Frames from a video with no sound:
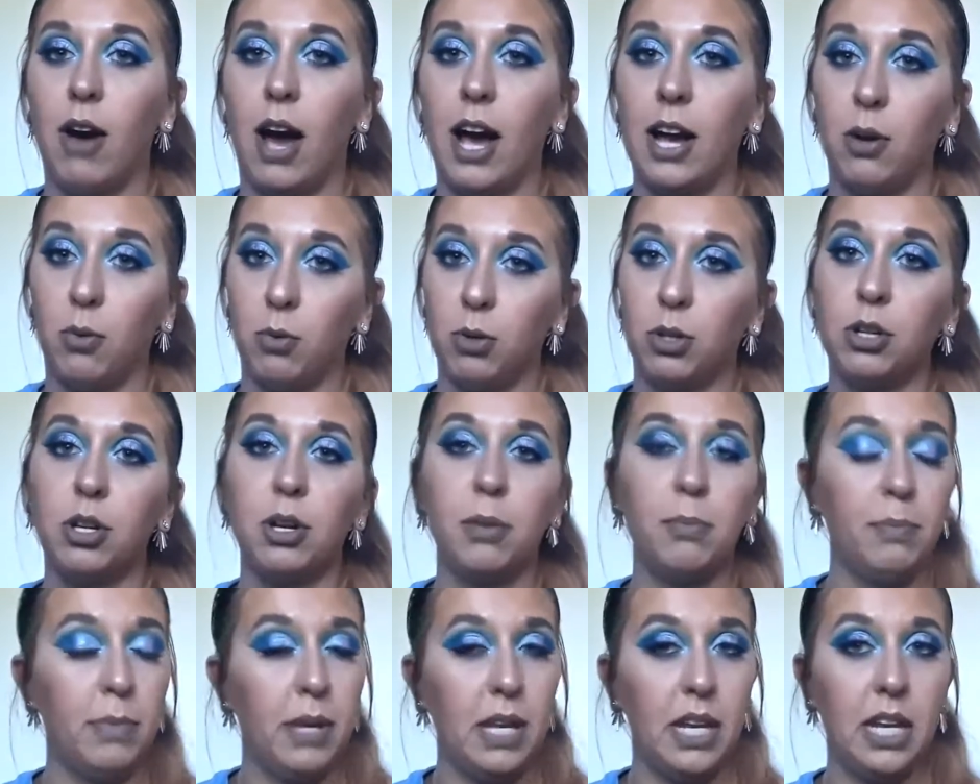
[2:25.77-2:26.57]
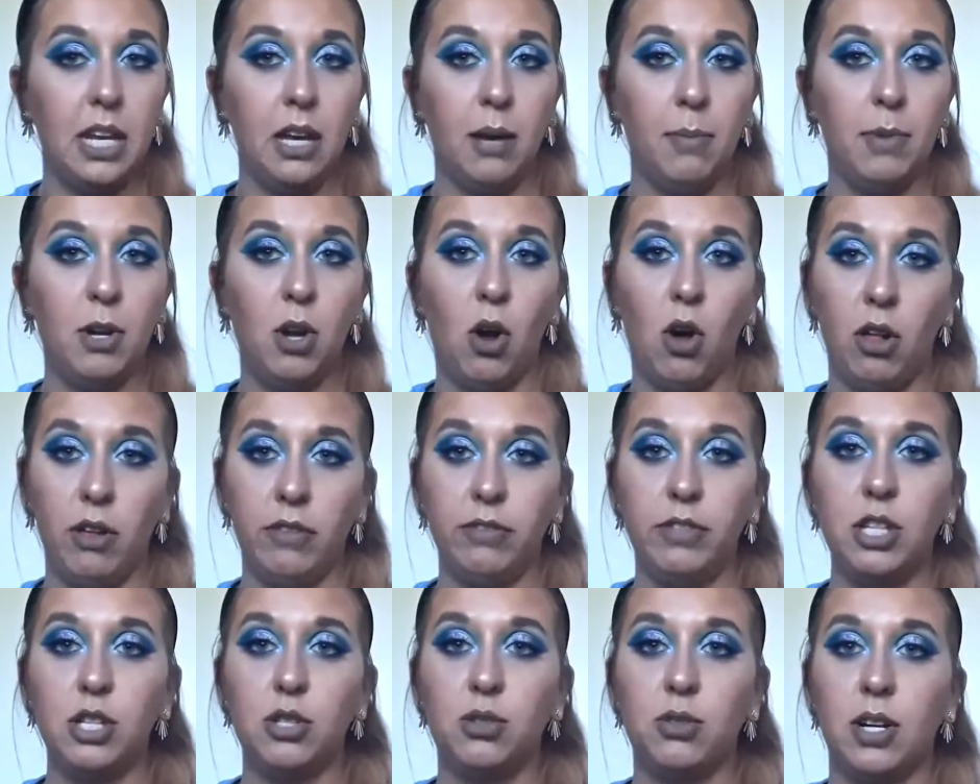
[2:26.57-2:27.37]
I ordered a medium in all
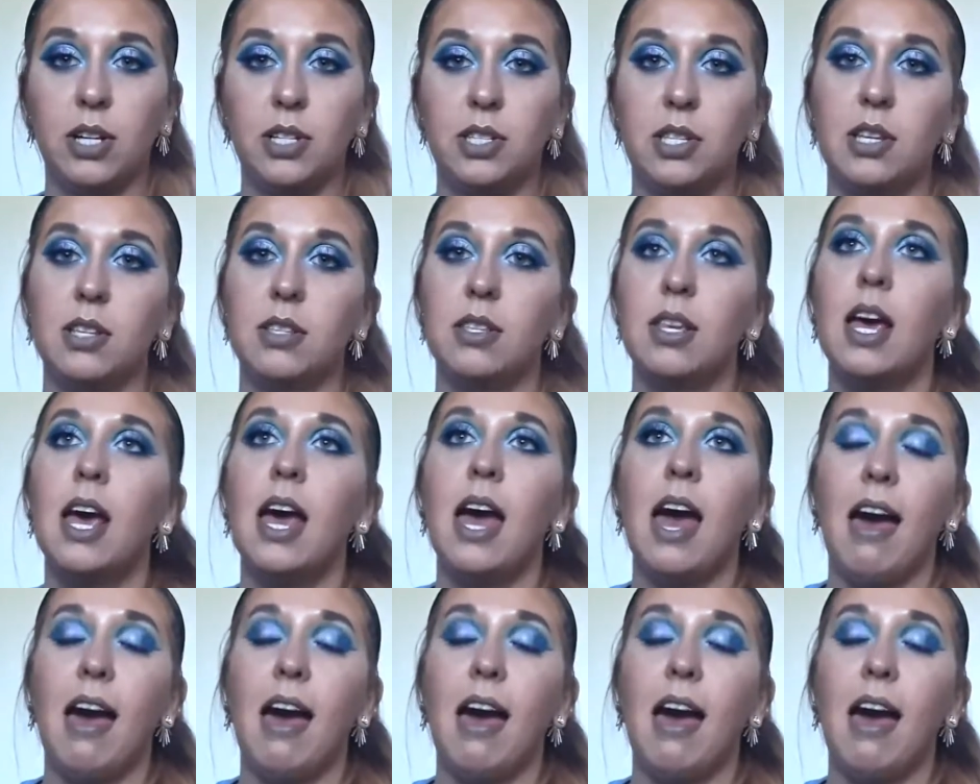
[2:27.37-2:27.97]
of these dresses.